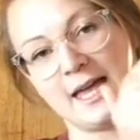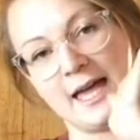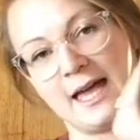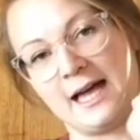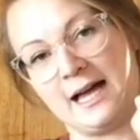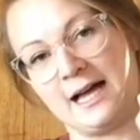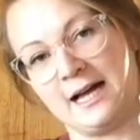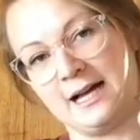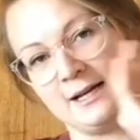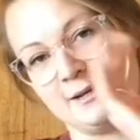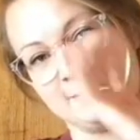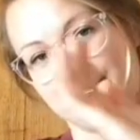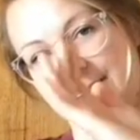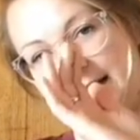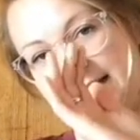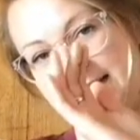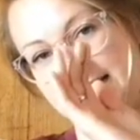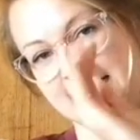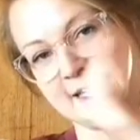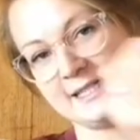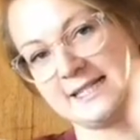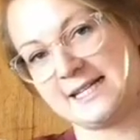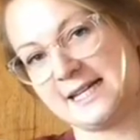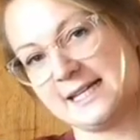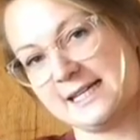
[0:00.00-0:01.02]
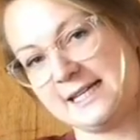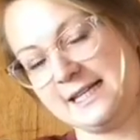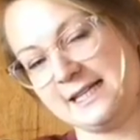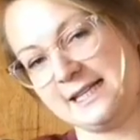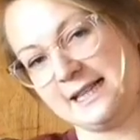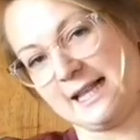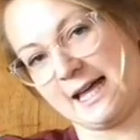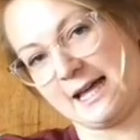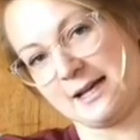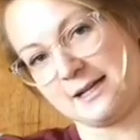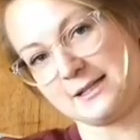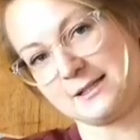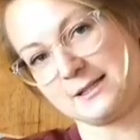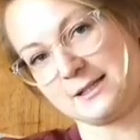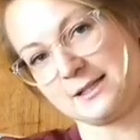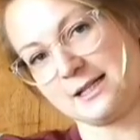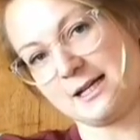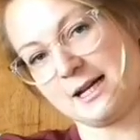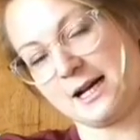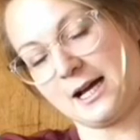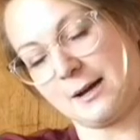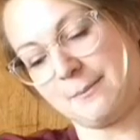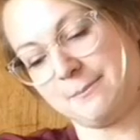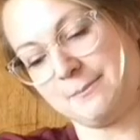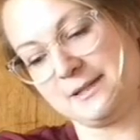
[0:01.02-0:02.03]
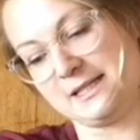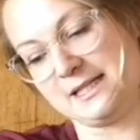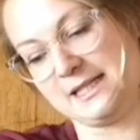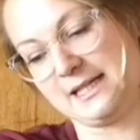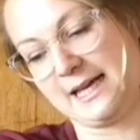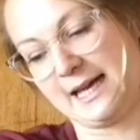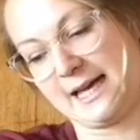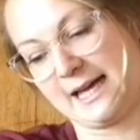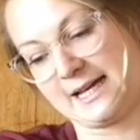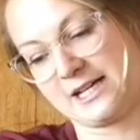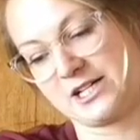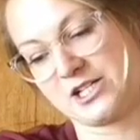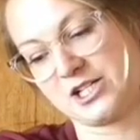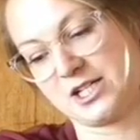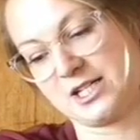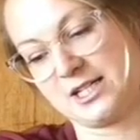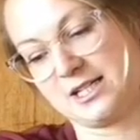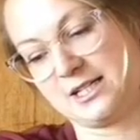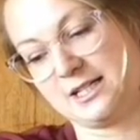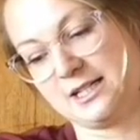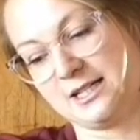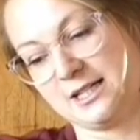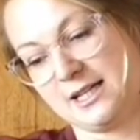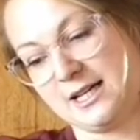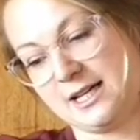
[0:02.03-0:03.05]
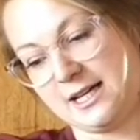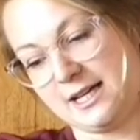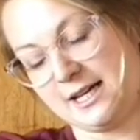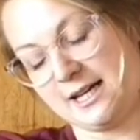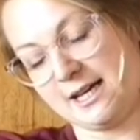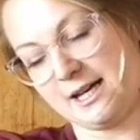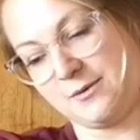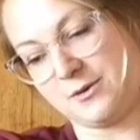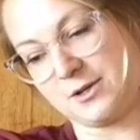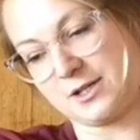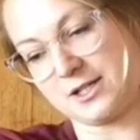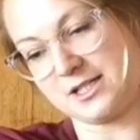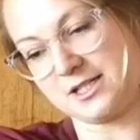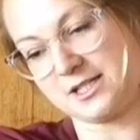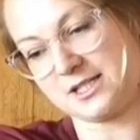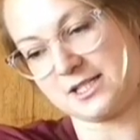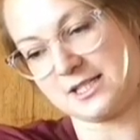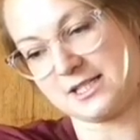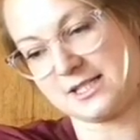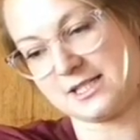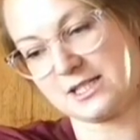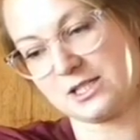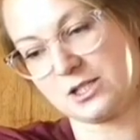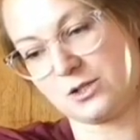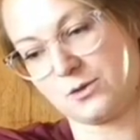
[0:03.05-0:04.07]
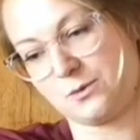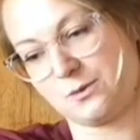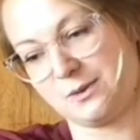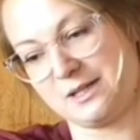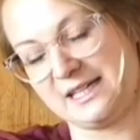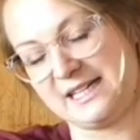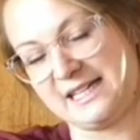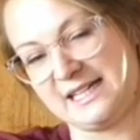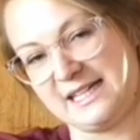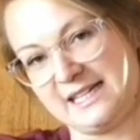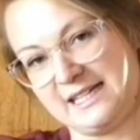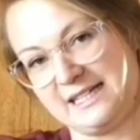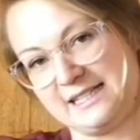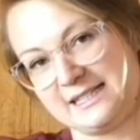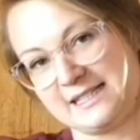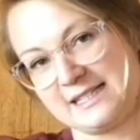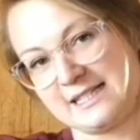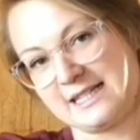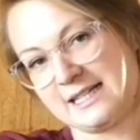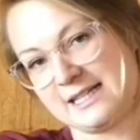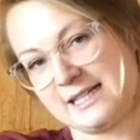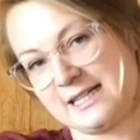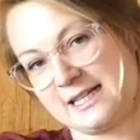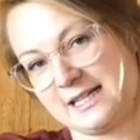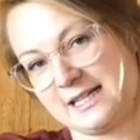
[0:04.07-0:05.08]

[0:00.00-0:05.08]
And then taking that cupping action, and we're going to just squeeze